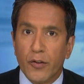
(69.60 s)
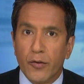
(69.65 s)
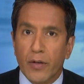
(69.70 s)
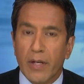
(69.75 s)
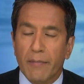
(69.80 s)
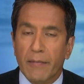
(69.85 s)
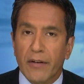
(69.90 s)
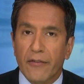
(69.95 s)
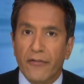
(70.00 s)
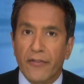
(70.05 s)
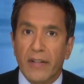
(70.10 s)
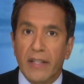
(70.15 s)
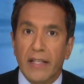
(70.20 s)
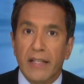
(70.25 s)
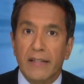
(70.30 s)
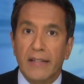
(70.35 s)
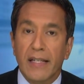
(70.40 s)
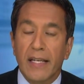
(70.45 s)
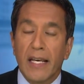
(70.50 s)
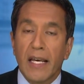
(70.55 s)
treatment for
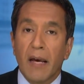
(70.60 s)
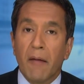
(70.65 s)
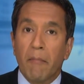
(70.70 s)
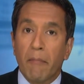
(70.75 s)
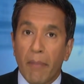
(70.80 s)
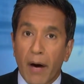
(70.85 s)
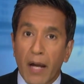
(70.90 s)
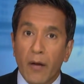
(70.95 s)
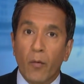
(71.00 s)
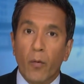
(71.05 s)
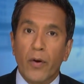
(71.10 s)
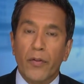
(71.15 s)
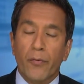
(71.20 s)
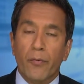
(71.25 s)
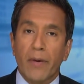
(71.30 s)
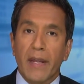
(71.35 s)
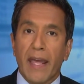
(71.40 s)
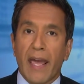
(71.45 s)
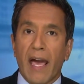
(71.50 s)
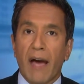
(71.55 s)
this, but with
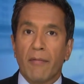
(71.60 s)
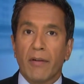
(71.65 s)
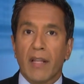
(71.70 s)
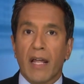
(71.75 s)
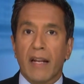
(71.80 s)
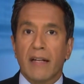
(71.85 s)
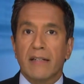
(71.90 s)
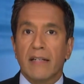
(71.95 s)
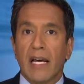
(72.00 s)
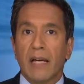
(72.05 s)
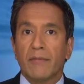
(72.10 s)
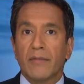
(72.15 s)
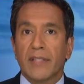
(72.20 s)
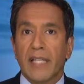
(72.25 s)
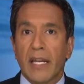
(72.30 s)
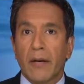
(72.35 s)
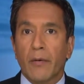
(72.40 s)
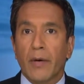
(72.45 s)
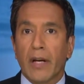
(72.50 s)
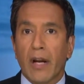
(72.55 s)
rehab, a lot of times
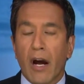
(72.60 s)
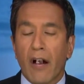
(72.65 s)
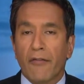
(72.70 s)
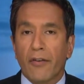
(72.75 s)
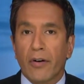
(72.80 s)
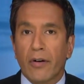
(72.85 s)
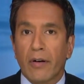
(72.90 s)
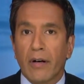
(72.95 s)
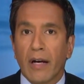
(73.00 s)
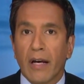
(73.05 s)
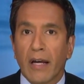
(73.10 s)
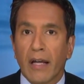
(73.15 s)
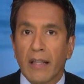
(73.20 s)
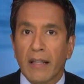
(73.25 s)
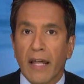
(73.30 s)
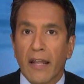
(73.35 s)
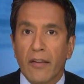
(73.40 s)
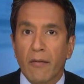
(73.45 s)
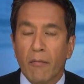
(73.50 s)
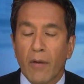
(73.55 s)
they recover a lot of the